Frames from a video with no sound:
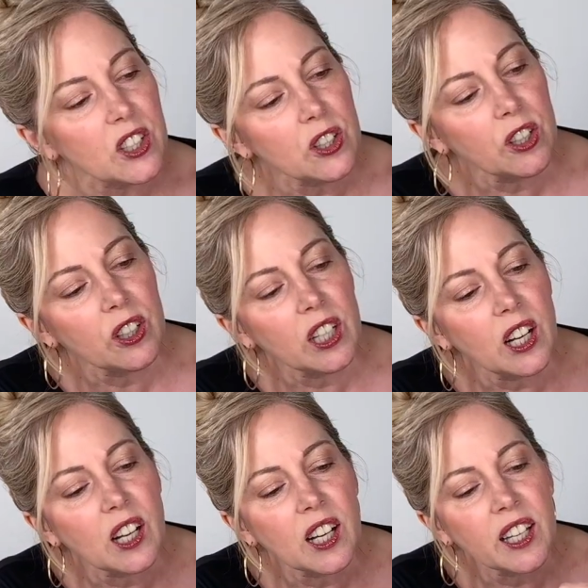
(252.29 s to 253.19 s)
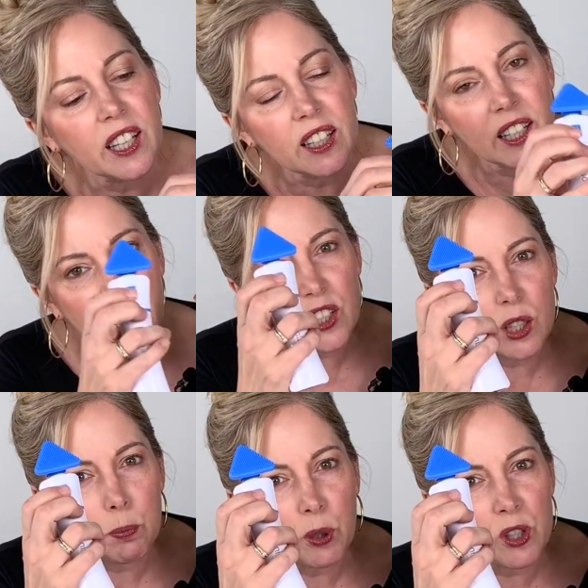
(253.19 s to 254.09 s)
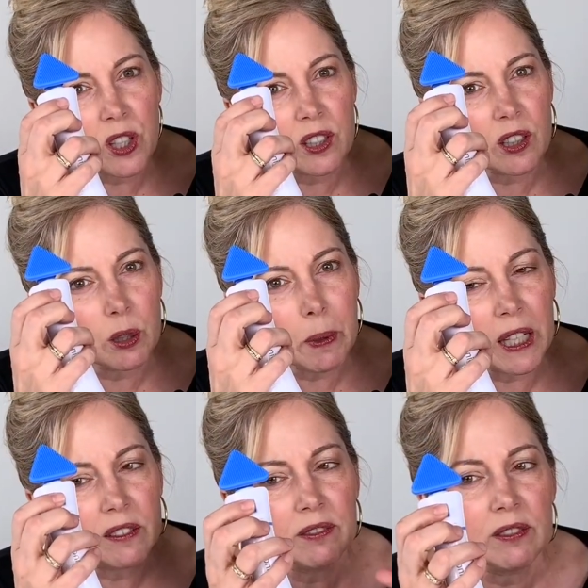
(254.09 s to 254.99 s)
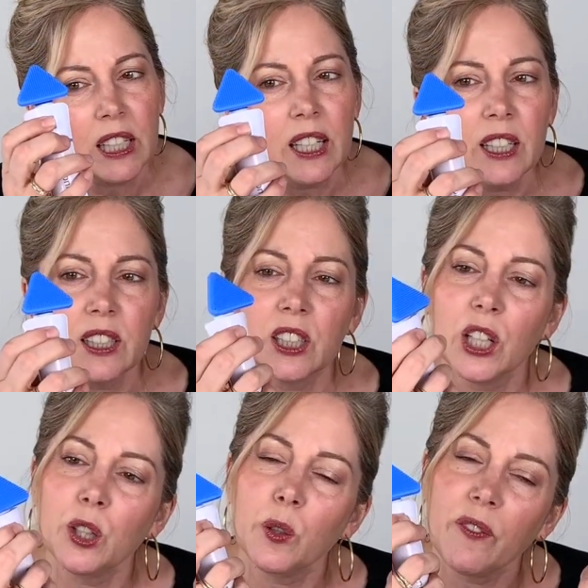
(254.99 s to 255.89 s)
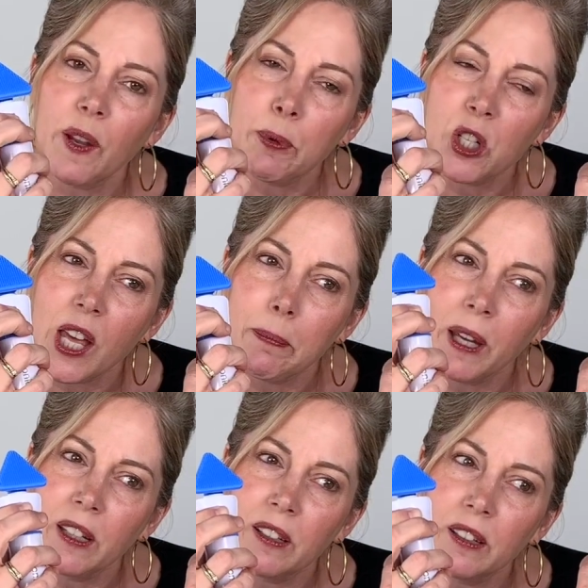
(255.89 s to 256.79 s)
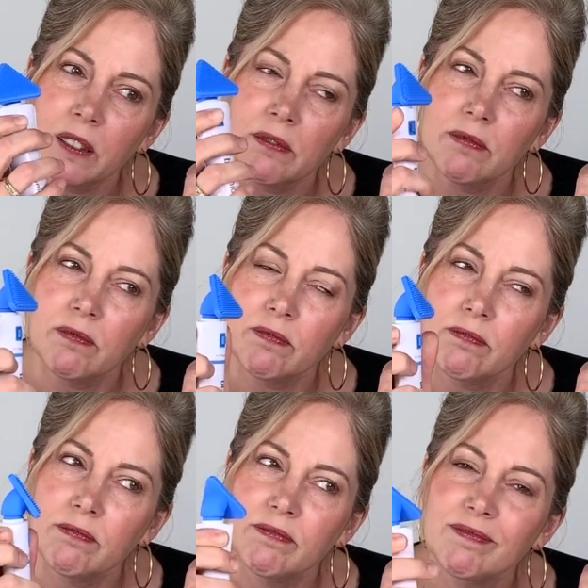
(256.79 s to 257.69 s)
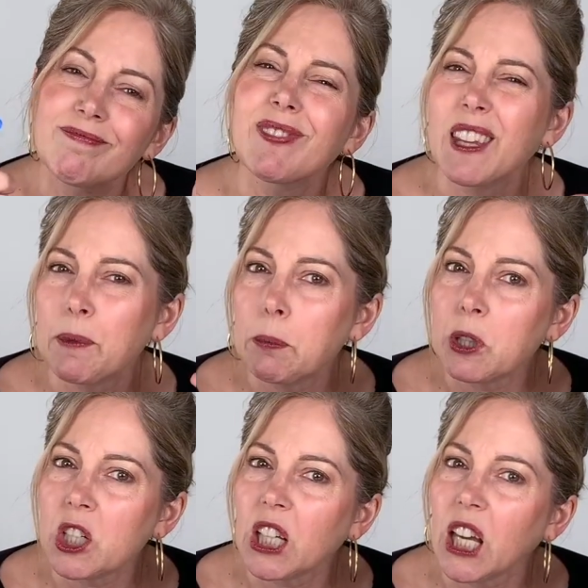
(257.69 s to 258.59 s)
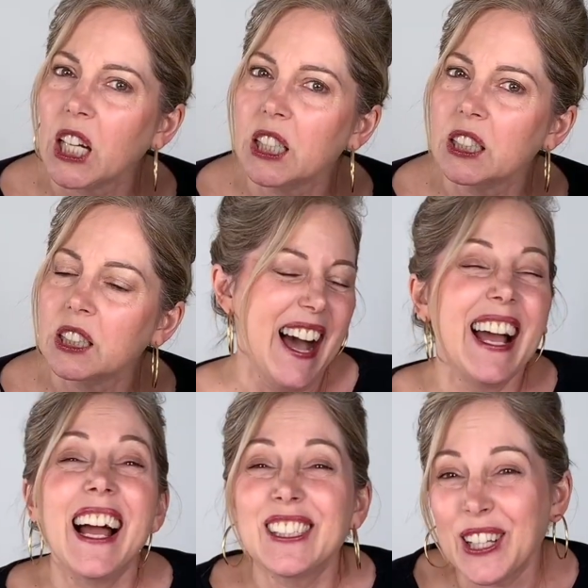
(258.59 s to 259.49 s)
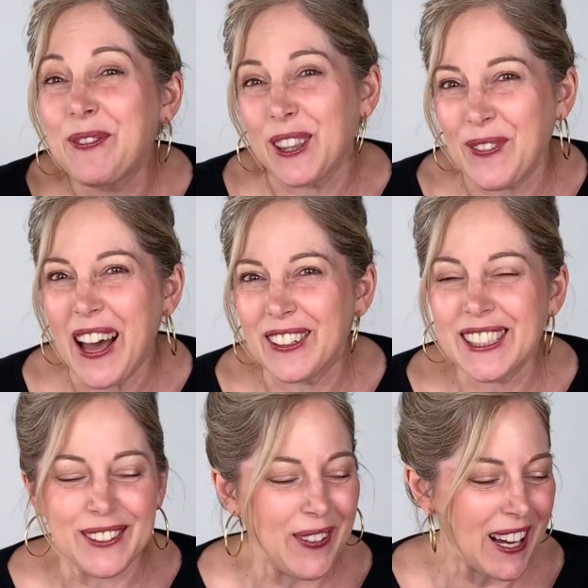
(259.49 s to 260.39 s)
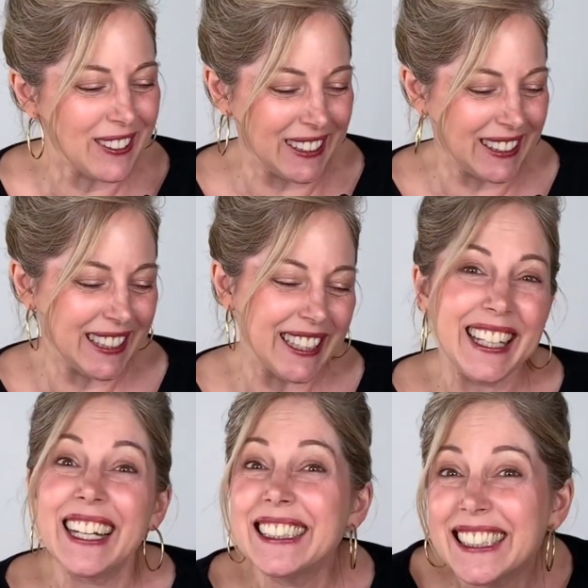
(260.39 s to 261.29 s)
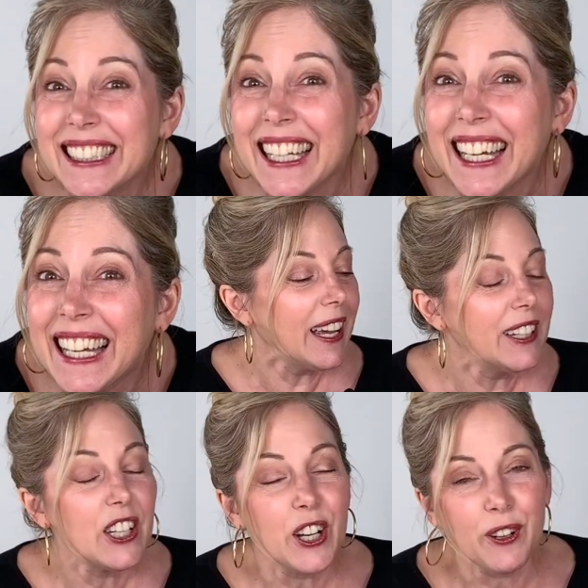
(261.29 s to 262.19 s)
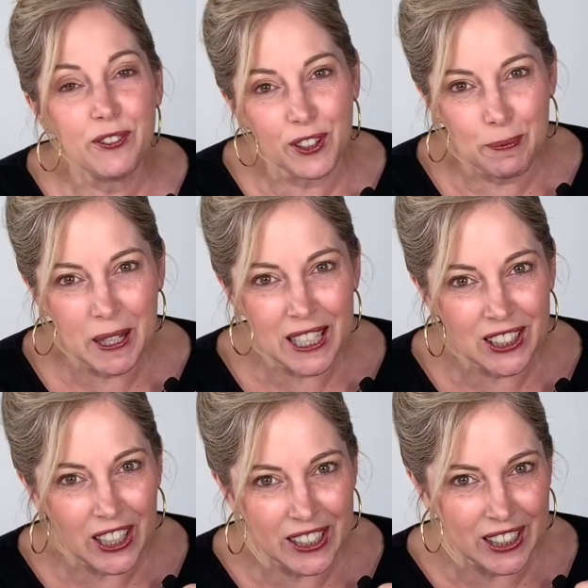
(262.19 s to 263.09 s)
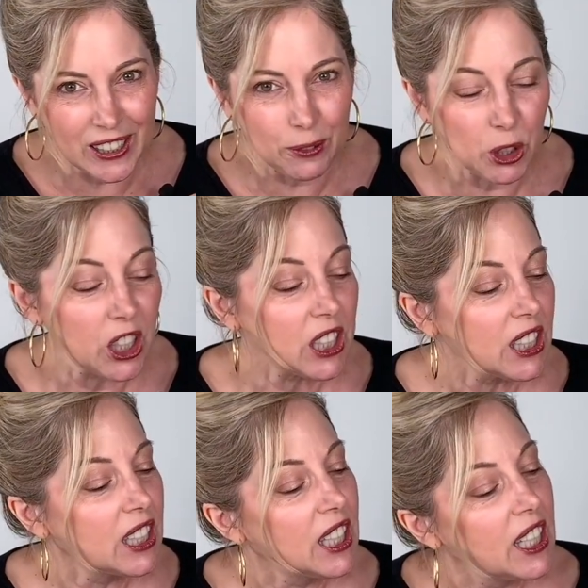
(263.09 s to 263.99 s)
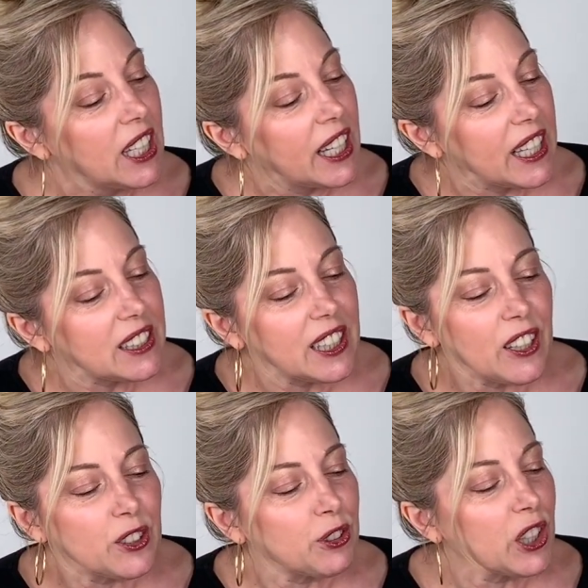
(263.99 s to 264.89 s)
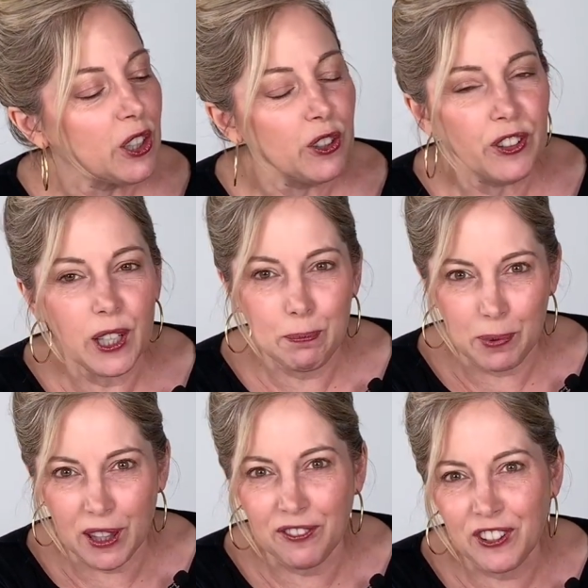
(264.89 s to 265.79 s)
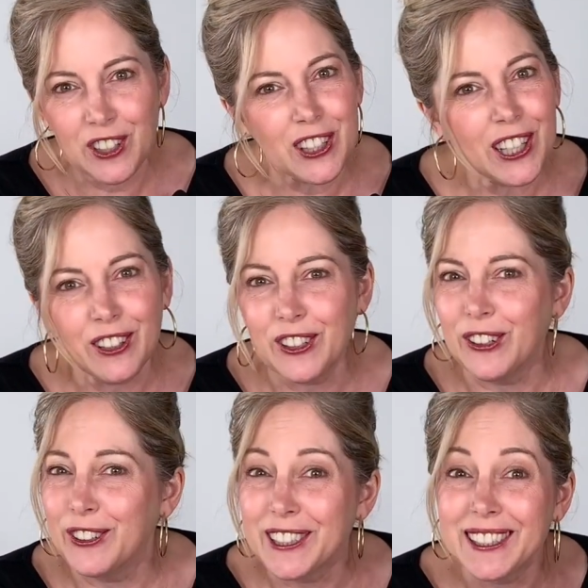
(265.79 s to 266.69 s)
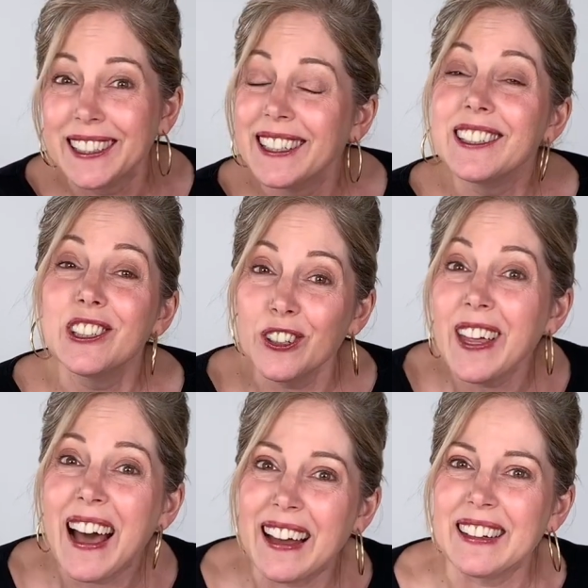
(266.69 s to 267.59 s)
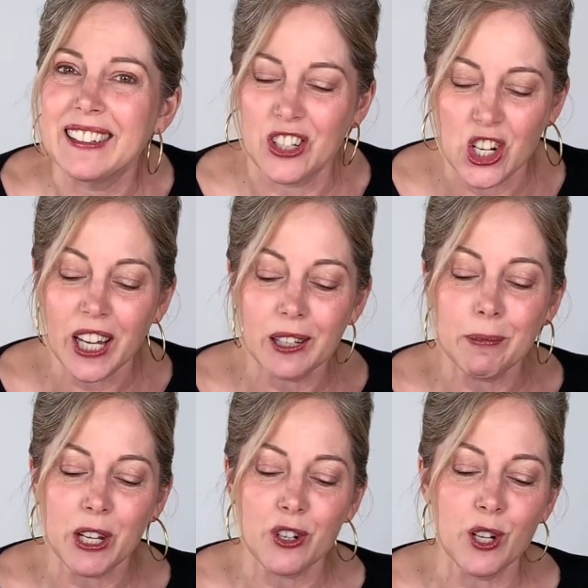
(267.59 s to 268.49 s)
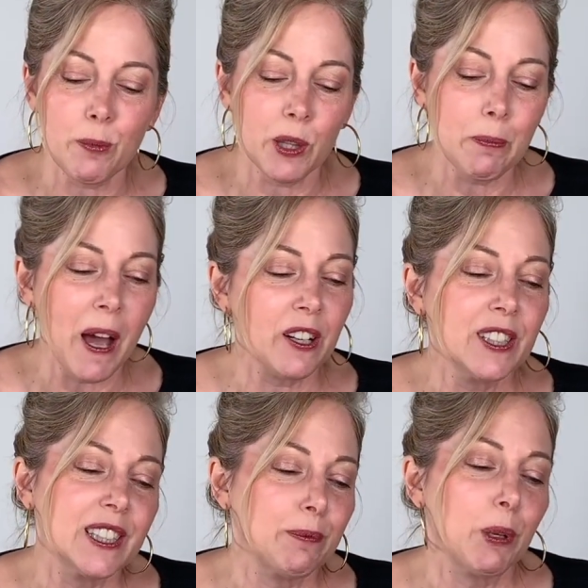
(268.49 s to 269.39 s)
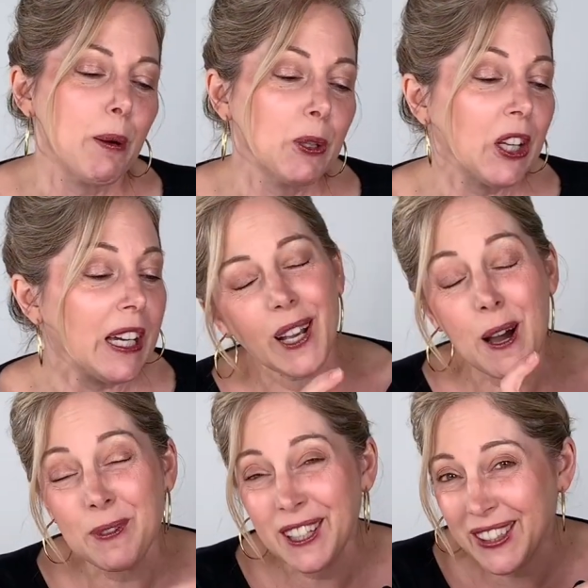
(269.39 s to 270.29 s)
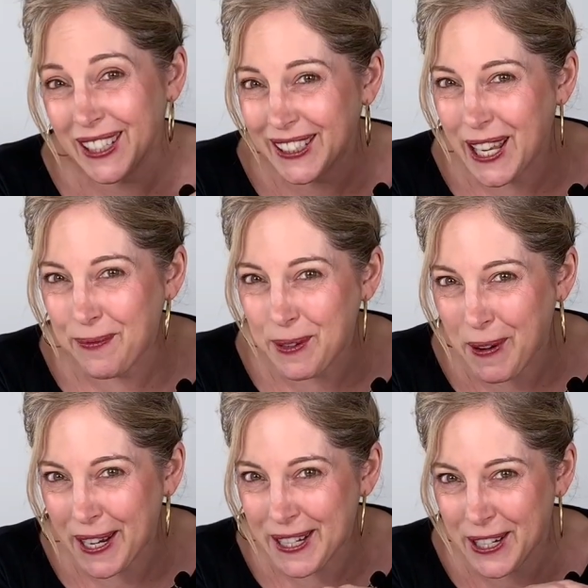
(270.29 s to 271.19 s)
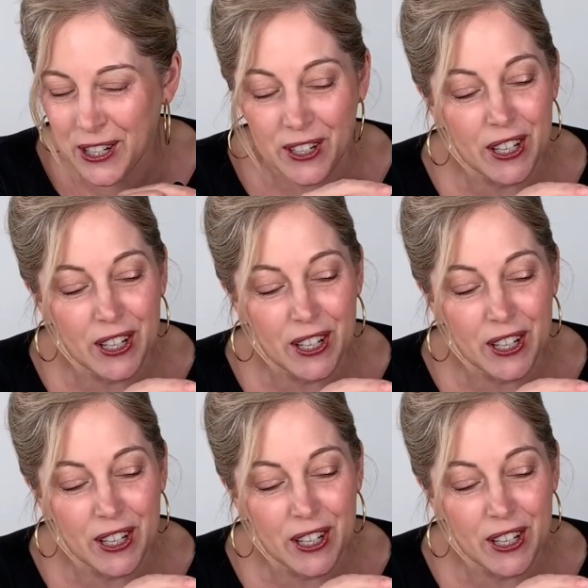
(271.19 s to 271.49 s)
To turn it on, I just push this little button. So if I push that button, let me push it again. I actually put the batteries in backwards because I can't see. And if your Bio-Sonic doesn't work, it sounds really goofy, but the first thing you do is do that. Check and make sure you put the batteries in properly. Couple of things to keep in mind here.